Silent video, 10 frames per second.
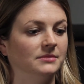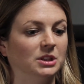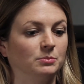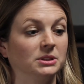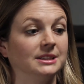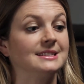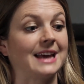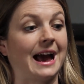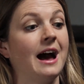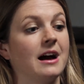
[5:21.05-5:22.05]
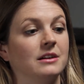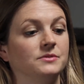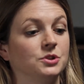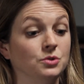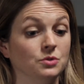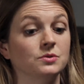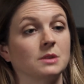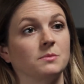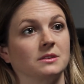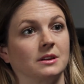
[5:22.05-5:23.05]
the police have to do
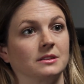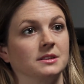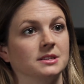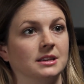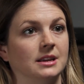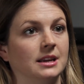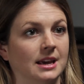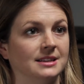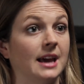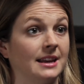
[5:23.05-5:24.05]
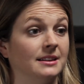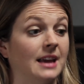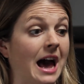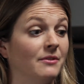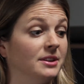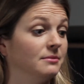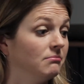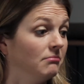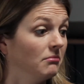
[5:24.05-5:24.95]
something like this, and have it